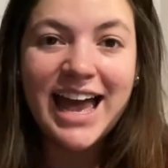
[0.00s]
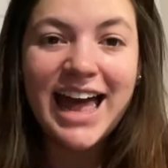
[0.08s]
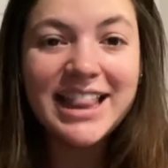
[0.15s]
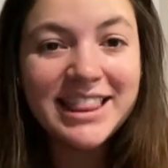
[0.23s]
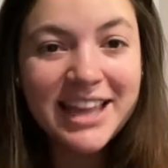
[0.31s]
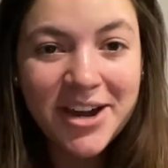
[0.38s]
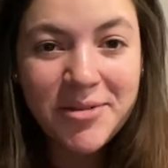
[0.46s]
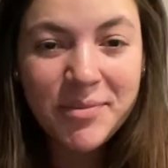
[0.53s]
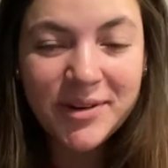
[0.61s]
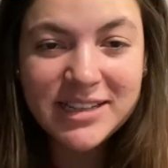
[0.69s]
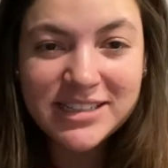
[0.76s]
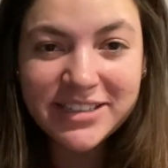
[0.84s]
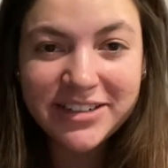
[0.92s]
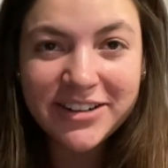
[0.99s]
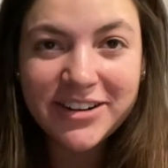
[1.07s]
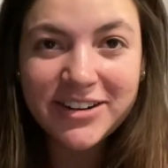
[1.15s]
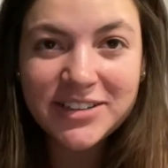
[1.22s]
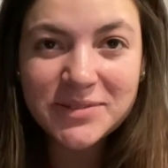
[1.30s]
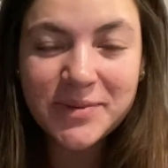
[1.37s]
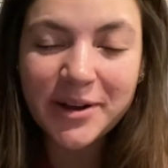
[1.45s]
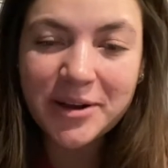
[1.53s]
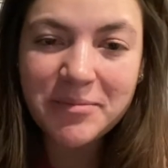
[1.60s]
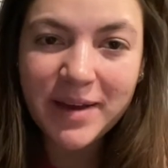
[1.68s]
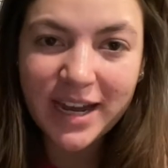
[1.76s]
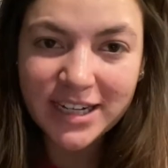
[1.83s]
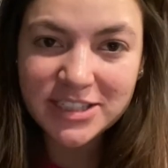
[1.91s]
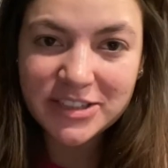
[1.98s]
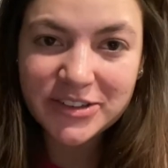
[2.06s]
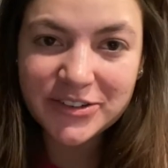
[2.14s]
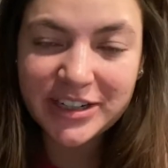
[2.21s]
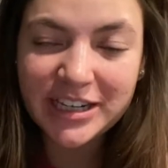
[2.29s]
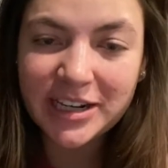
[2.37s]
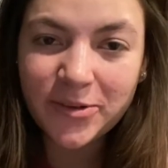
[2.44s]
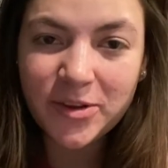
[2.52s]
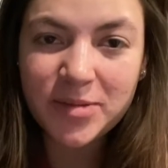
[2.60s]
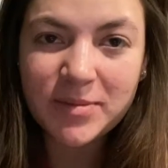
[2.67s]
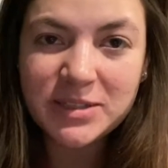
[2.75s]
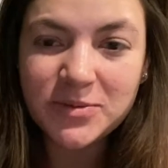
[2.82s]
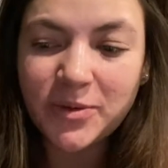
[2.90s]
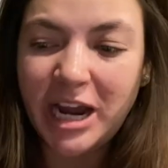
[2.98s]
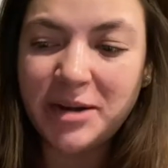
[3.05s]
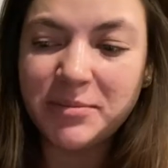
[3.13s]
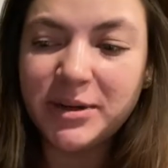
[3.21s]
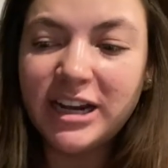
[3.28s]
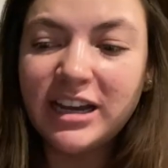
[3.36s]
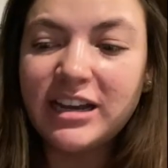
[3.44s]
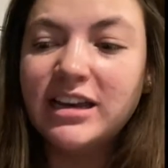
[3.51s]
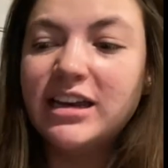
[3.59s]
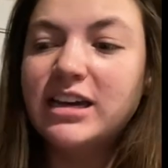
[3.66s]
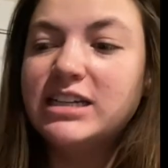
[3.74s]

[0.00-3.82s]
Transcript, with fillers: Hello, boys and girls. Welcome back to Reading with Miss Weinberg.